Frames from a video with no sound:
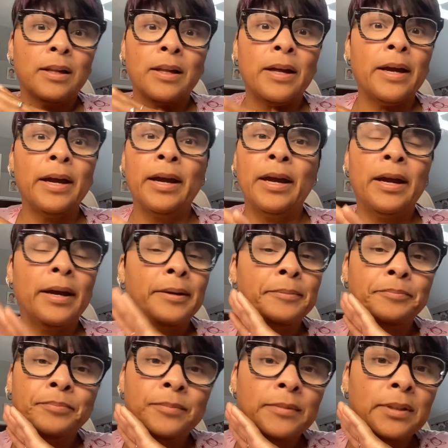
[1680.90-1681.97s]
and
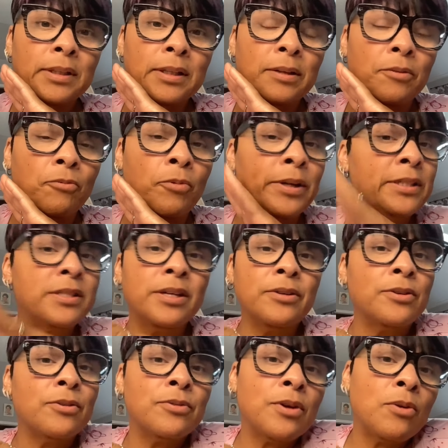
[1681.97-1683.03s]
we still
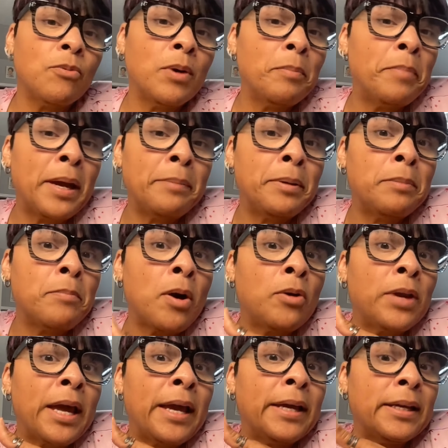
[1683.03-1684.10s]
don't know what Baby
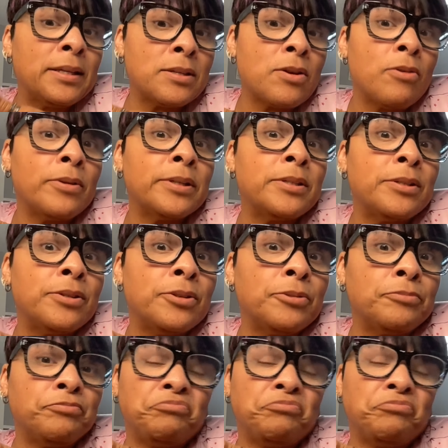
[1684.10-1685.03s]
Monet is going to do.